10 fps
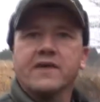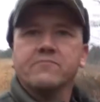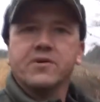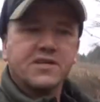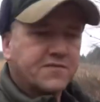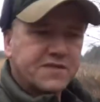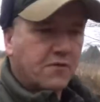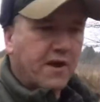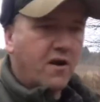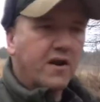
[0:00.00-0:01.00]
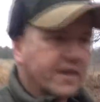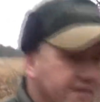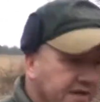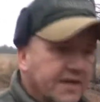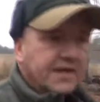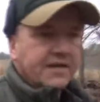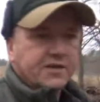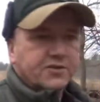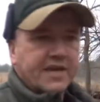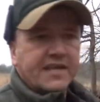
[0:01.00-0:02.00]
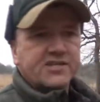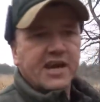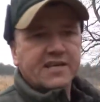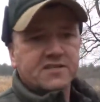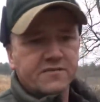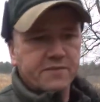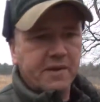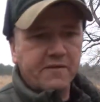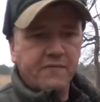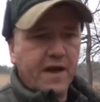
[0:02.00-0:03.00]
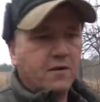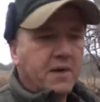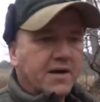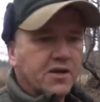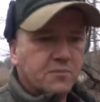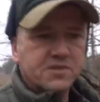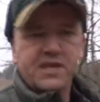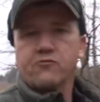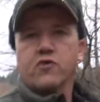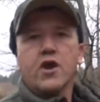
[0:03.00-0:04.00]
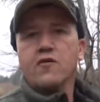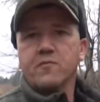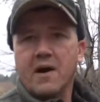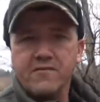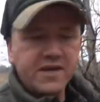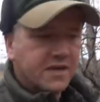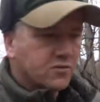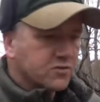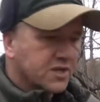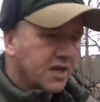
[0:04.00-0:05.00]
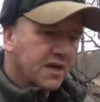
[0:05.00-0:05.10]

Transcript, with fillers: it, because if you sit right on it, you stand a chance of it being found by humans, getting run over by vehicles.